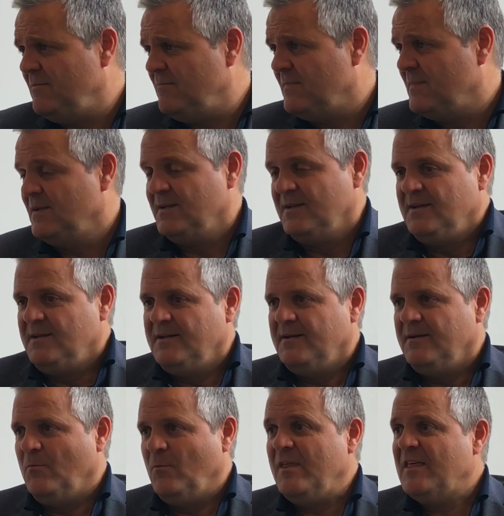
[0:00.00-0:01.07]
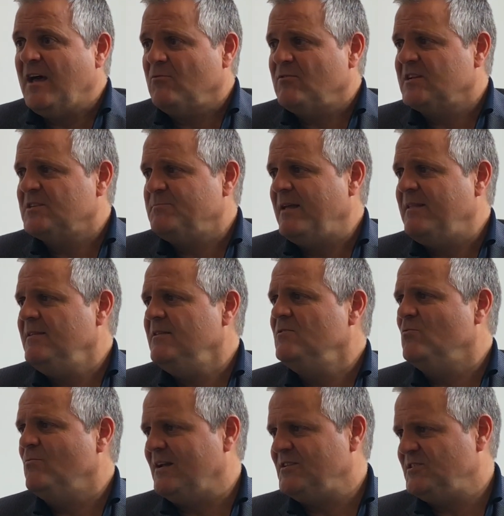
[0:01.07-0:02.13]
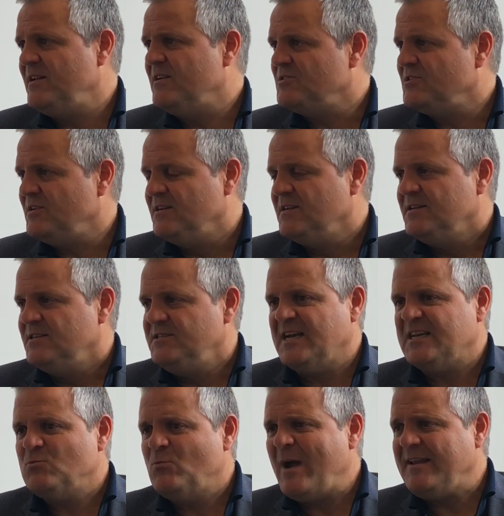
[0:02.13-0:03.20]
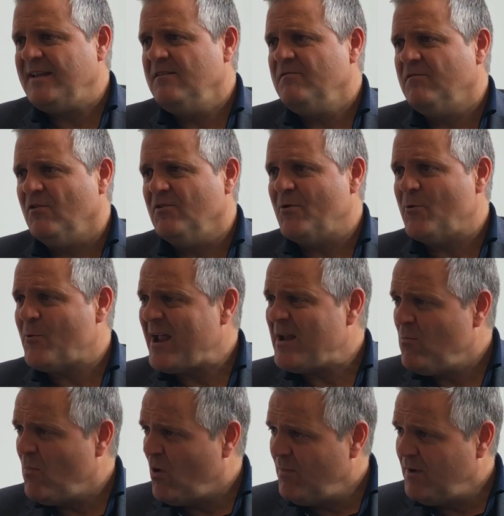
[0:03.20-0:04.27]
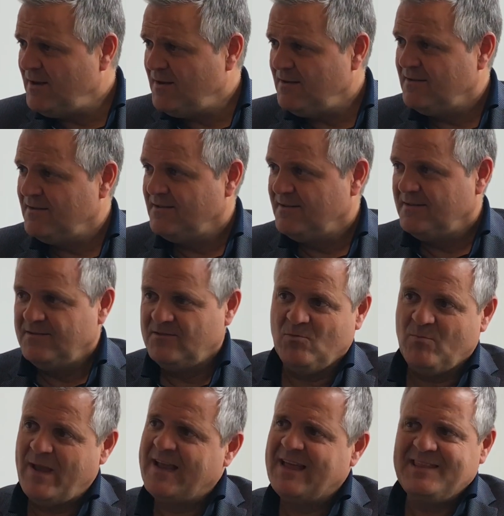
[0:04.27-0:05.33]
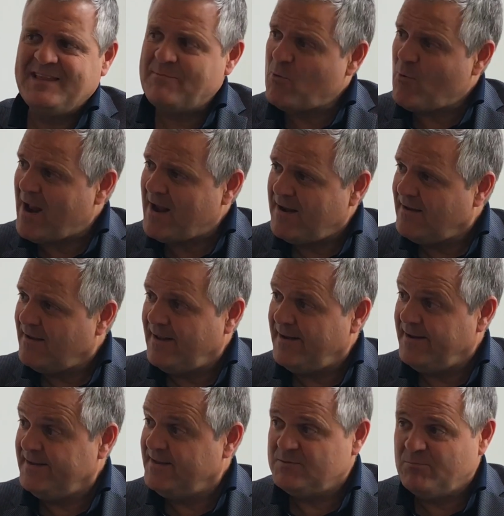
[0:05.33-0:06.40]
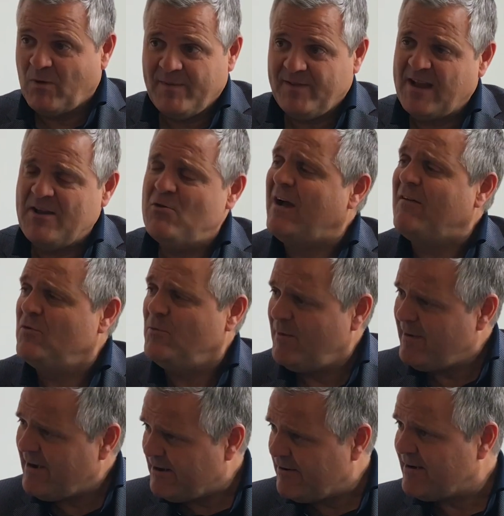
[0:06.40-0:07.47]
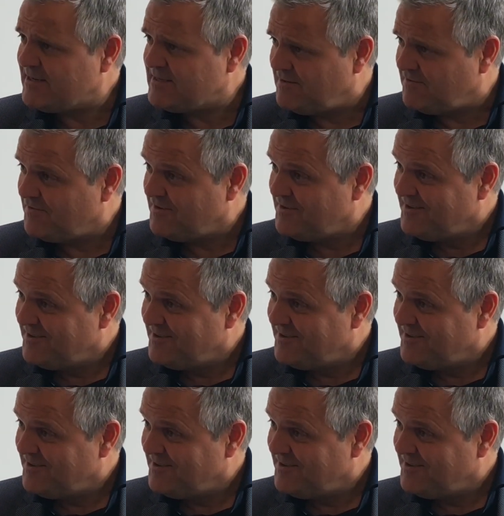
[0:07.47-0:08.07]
team without expending too much energy, just waiting for the right moment to make a deep run. And in this moment, then you have to be very aggressive.